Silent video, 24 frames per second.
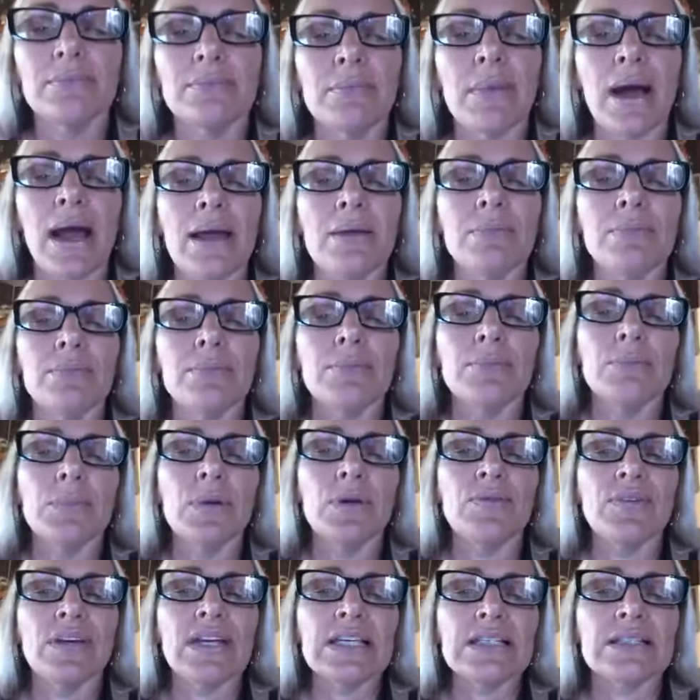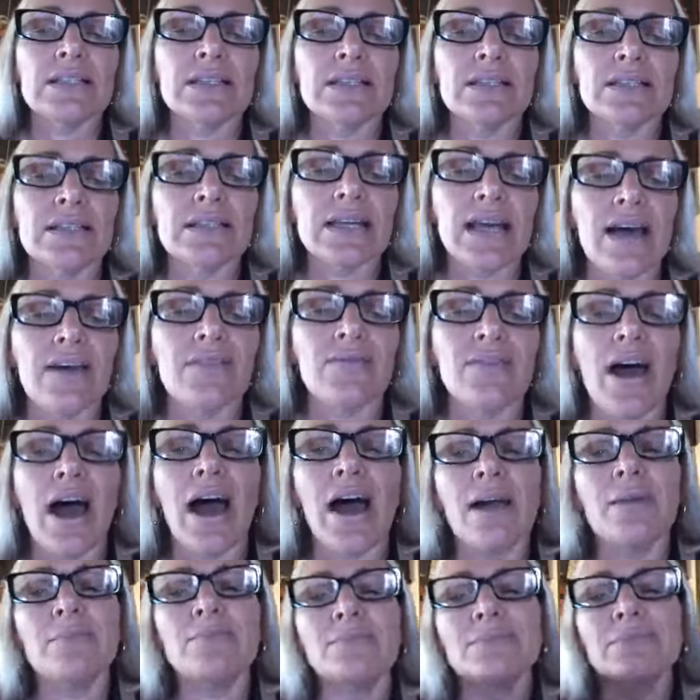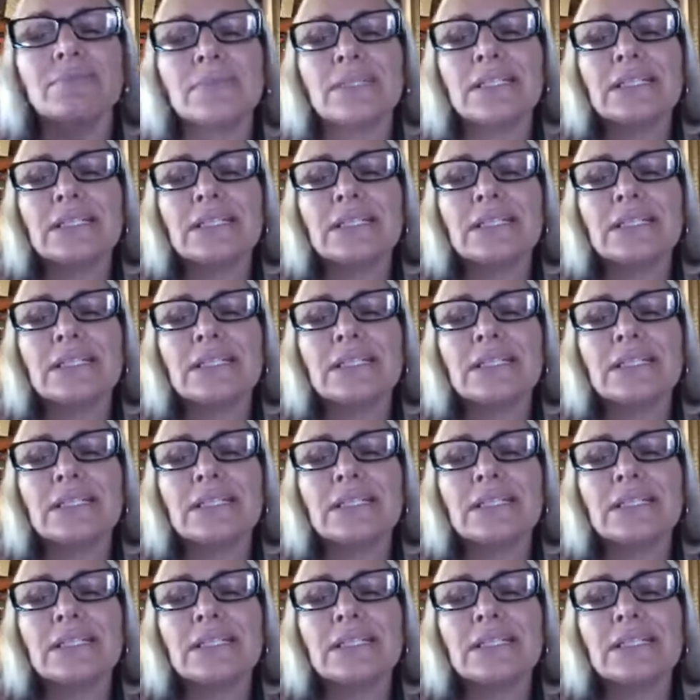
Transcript: my movies and stuff. I'm